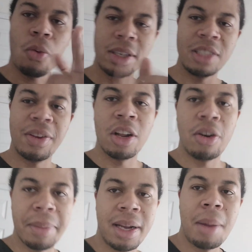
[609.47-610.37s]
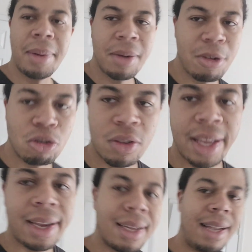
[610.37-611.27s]
watch this video, leave me a comment. Let me know what you
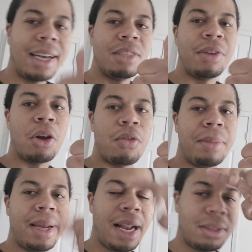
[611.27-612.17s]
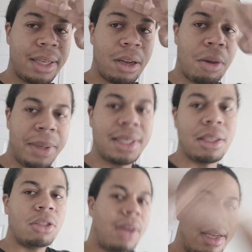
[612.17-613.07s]
think. Like this video from here, and I'll see y'all. Peace out,
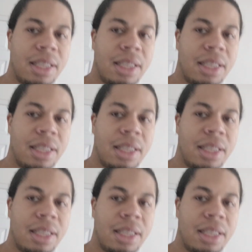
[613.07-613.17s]
subscribe to the